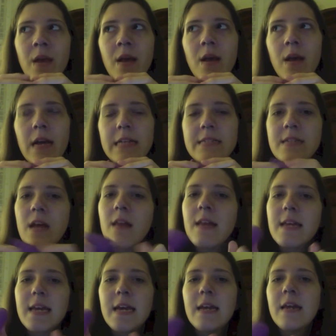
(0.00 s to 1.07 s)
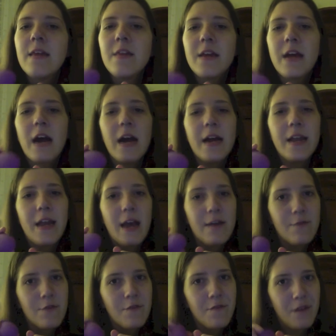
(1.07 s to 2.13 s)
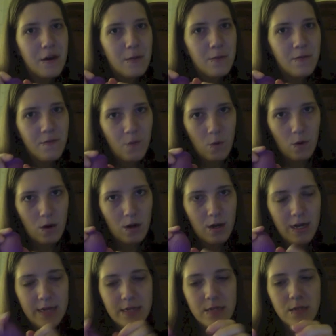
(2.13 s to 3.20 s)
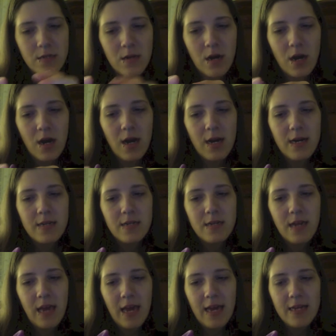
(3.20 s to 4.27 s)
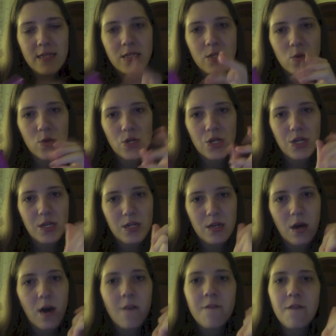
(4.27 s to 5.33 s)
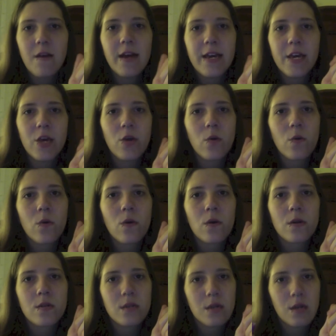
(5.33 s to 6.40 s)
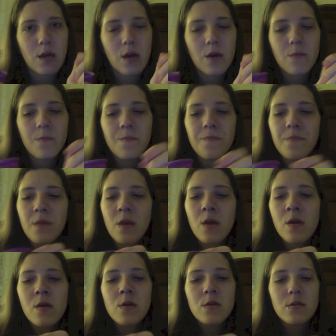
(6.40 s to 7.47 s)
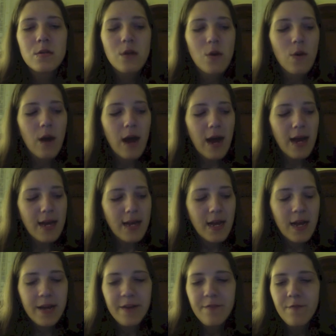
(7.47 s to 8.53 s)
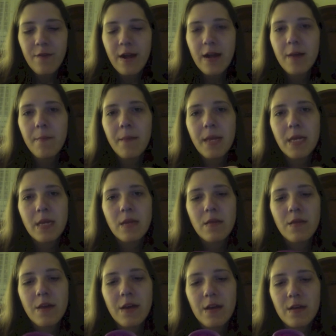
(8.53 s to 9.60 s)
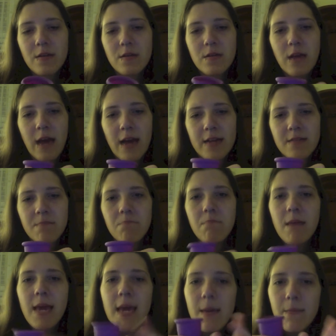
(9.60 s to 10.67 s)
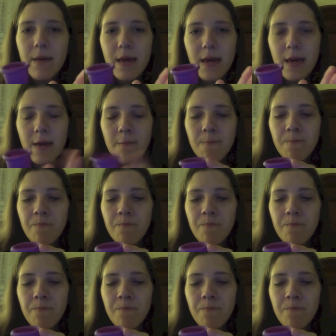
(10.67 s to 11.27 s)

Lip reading: anything I had ever felt before. It's not a squishy soft like your silicone. So I kind of recommended this as maybe